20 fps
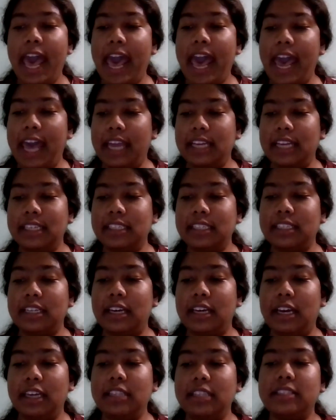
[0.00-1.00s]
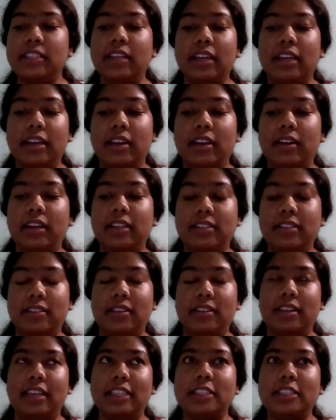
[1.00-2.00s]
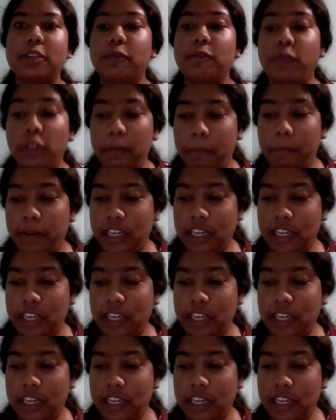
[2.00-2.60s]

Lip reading: And it's for the